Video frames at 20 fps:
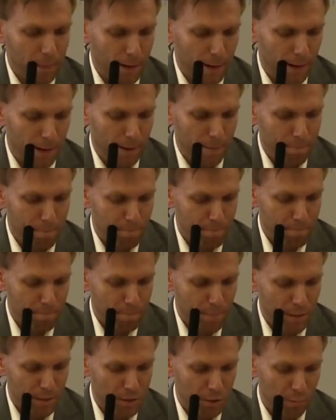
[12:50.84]

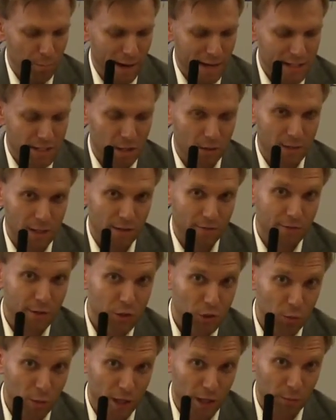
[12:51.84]
So based on the
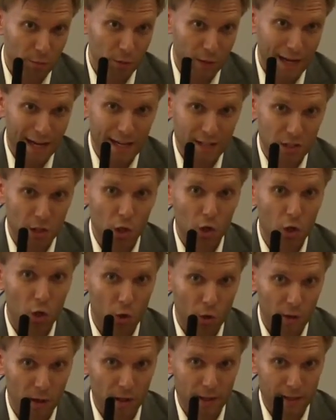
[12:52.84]
official record book as it
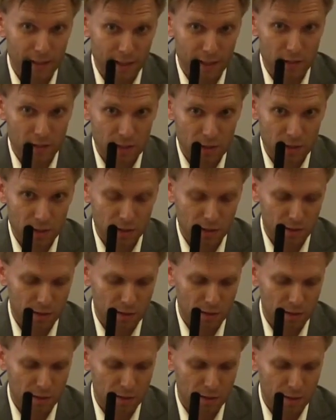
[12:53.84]
currently exists,
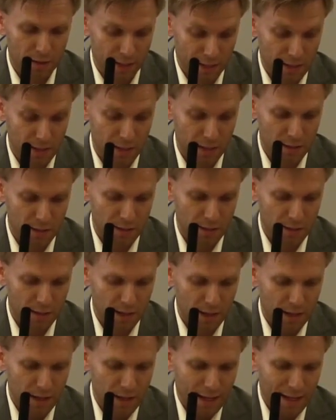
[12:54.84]

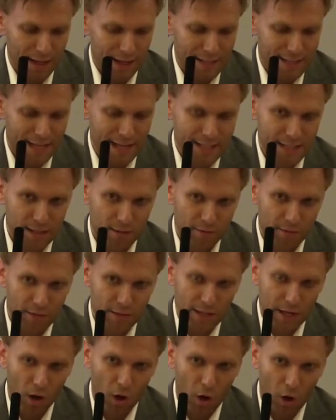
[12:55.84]
it's as if
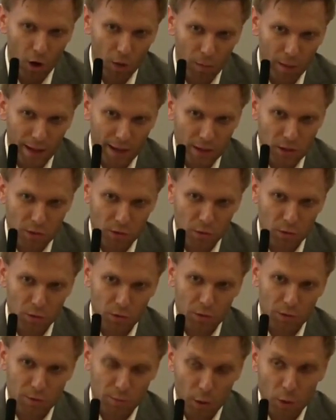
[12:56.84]
the all-black
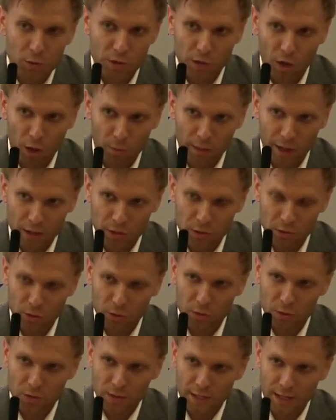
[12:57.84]
schools, most of the all-black
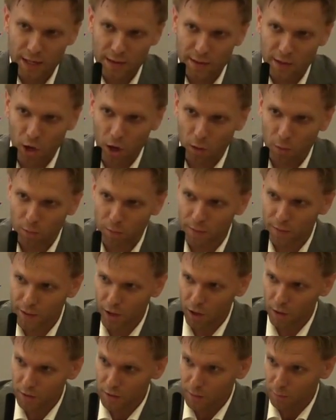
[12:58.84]
schools, and
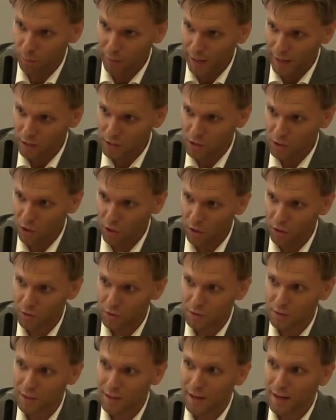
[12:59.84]
the black
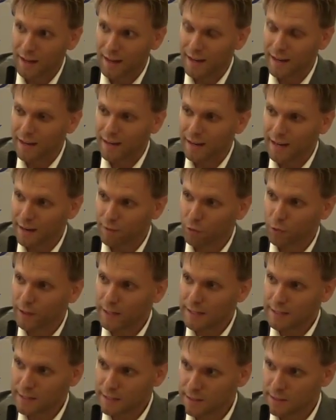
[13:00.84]
stars never
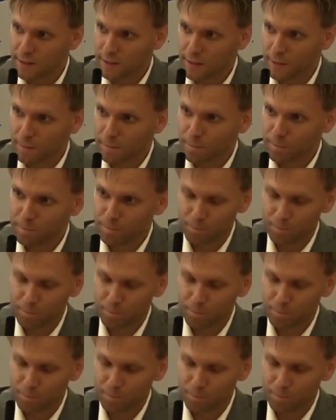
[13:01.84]
existed.